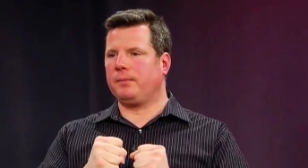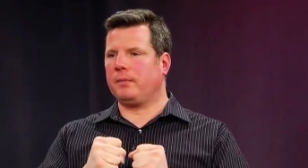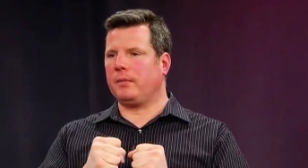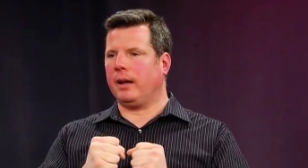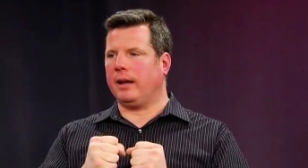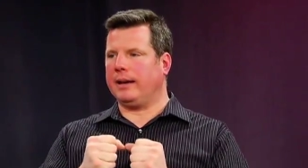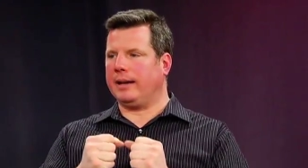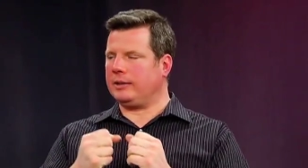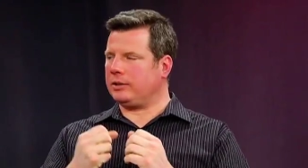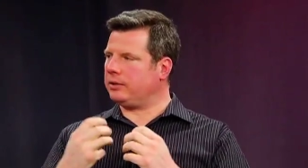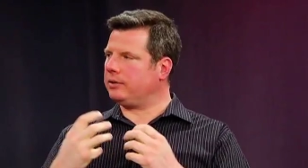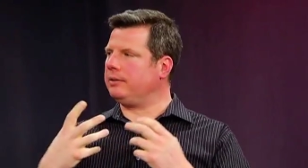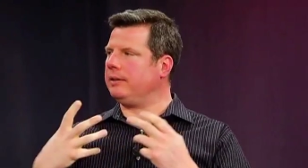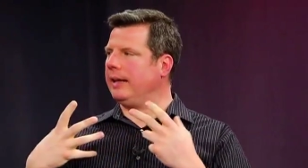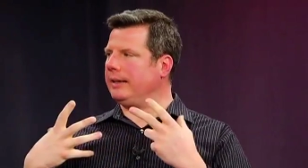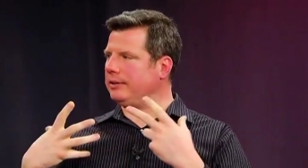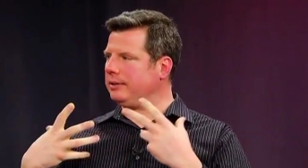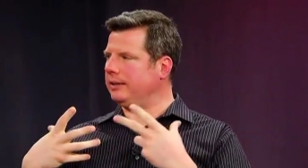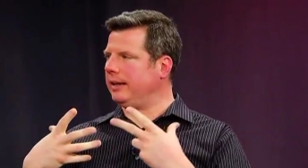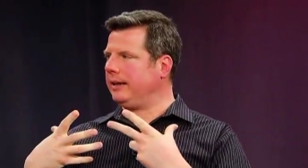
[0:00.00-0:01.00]
and that's
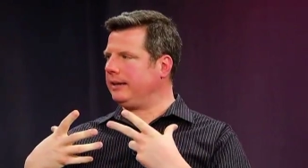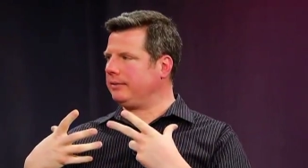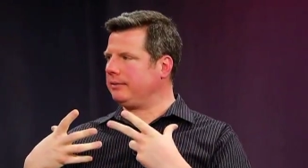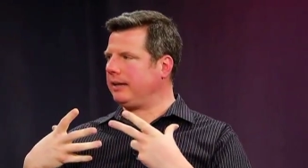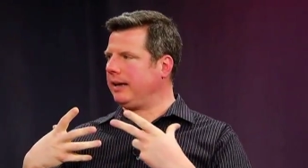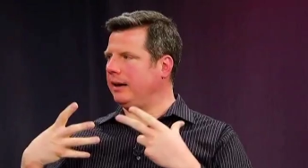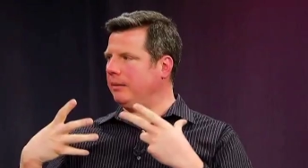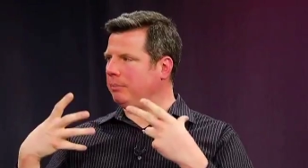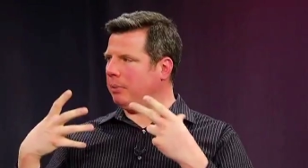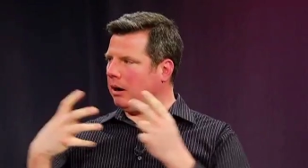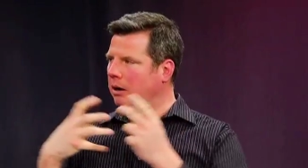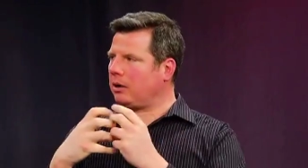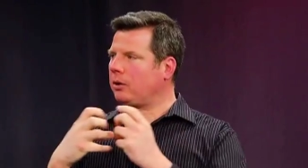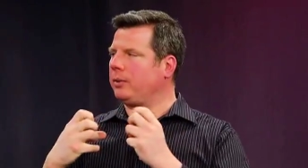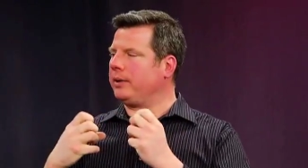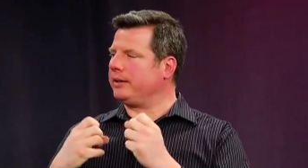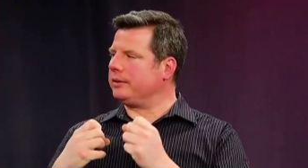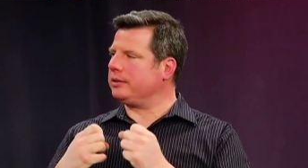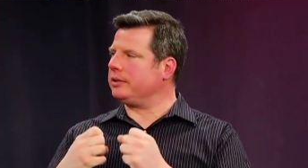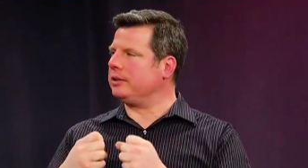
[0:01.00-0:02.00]
that's that kind of
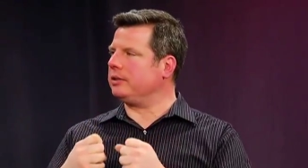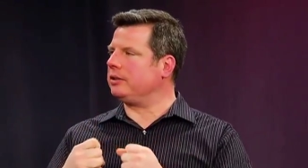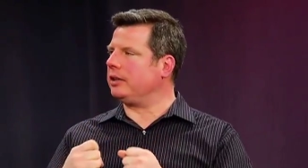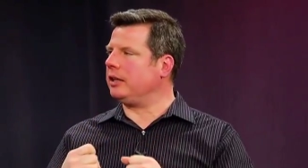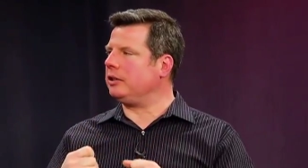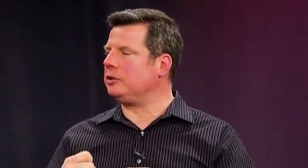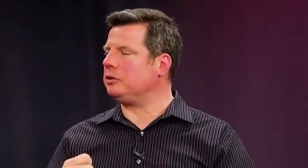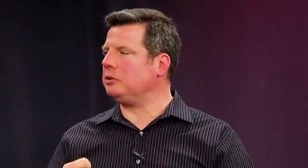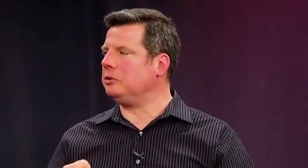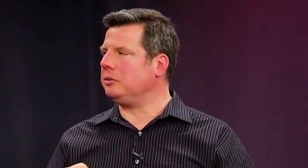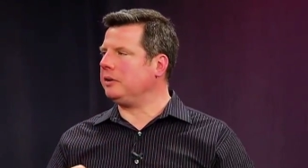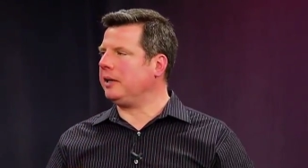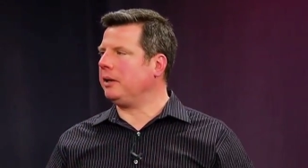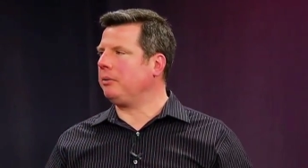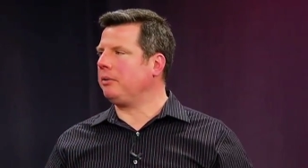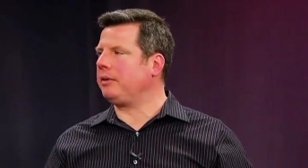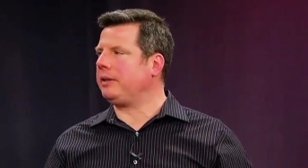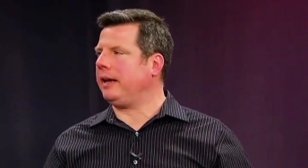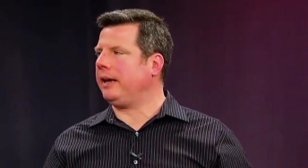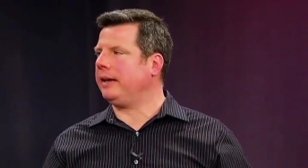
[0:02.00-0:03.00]
puckering sensation you get
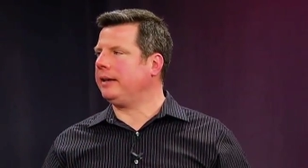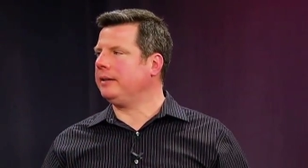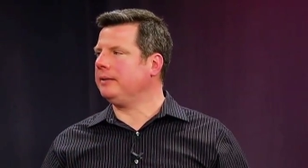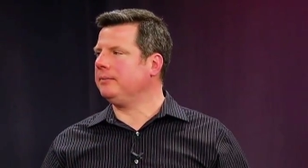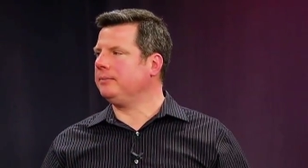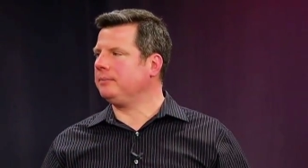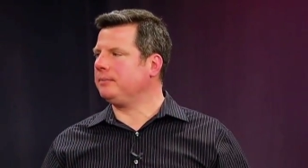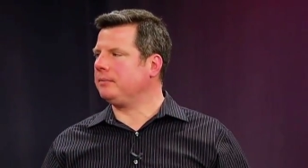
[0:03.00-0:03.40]
with tannin,